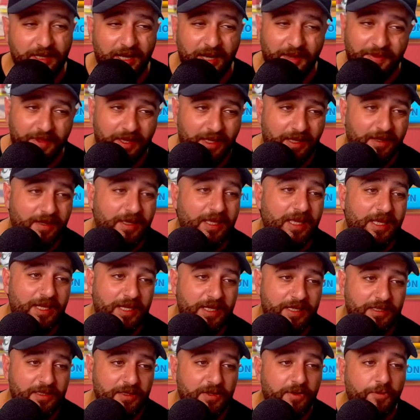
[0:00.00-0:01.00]
I think it
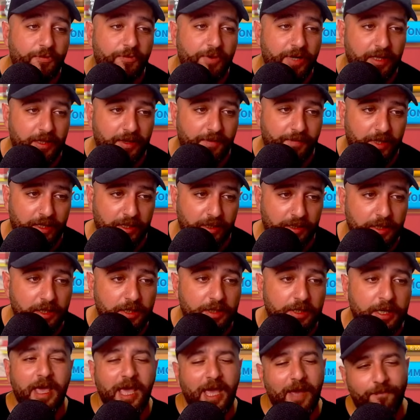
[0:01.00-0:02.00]
is really, really
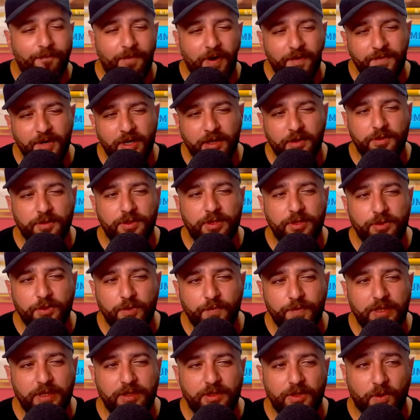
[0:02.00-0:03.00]
good. And what we're going to do
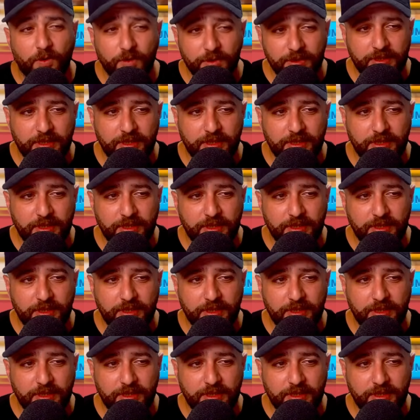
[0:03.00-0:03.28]
with those